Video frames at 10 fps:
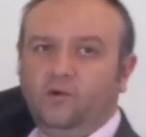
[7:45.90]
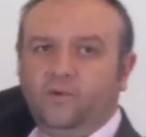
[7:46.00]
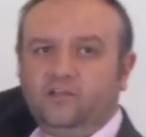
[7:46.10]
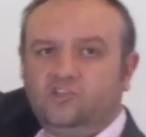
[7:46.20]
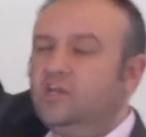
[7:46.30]
here
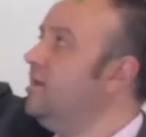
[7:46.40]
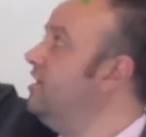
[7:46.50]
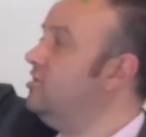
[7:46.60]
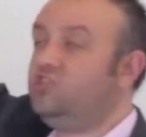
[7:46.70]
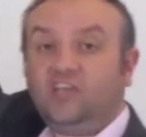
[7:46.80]
which
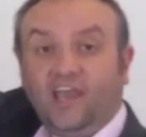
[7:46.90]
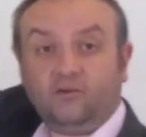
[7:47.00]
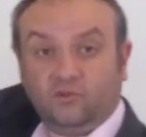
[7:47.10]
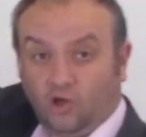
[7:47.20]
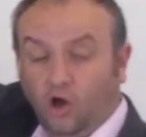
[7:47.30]
is
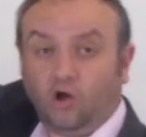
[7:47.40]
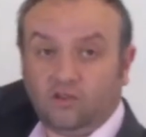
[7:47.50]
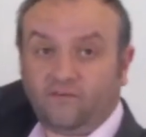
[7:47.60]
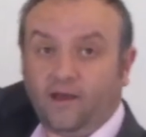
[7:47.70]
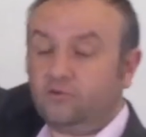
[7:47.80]
shared with
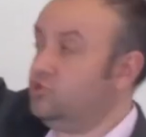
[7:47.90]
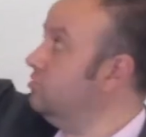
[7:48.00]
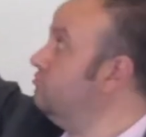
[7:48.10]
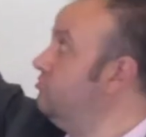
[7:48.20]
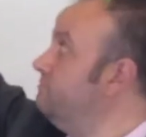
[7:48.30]
all of our
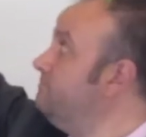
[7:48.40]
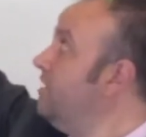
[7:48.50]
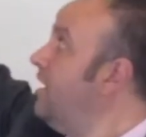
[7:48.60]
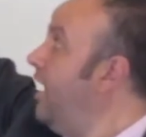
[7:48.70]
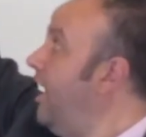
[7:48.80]
children.
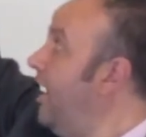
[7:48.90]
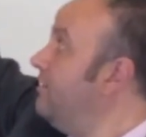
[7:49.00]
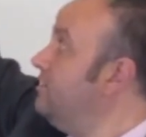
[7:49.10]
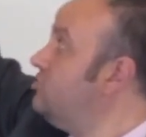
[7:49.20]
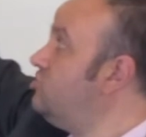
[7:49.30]

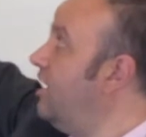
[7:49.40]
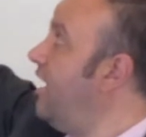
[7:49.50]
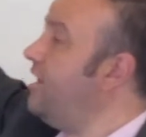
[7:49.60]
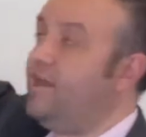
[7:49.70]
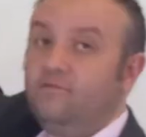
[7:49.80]
And this
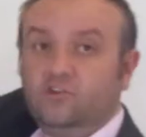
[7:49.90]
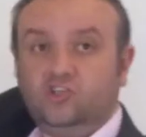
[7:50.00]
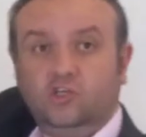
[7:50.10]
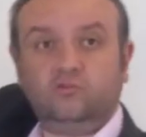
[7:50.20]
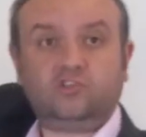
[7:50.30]
chart here
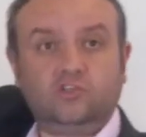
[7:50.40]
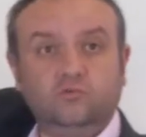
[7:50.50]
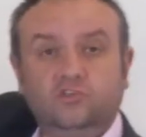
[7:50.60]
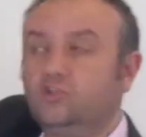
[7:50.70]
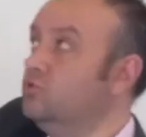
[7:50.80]
is used
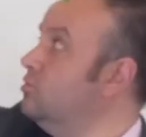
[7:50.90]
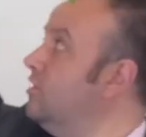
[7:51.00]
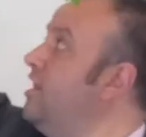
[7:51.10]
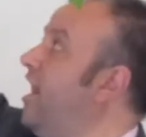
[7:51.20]
through school,